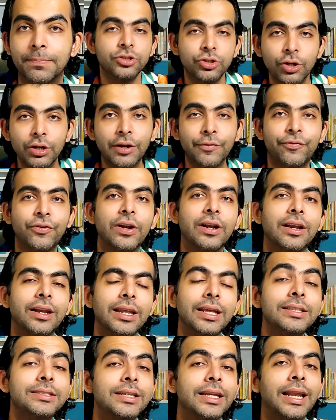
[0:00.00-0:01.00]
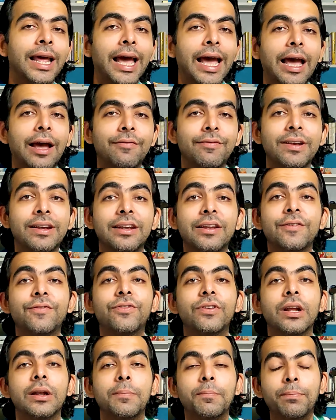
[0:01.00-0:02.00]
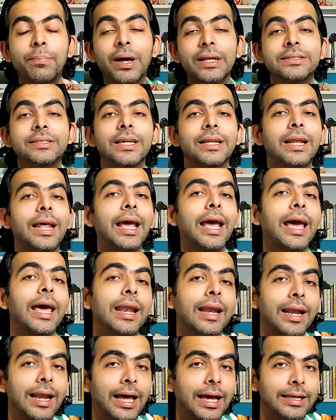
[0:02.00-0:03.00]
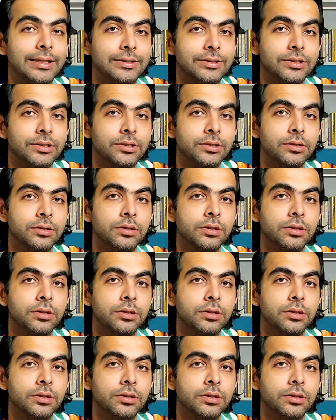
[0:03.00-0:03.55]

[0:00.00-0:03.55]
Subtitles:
So different region have a different budget airlines.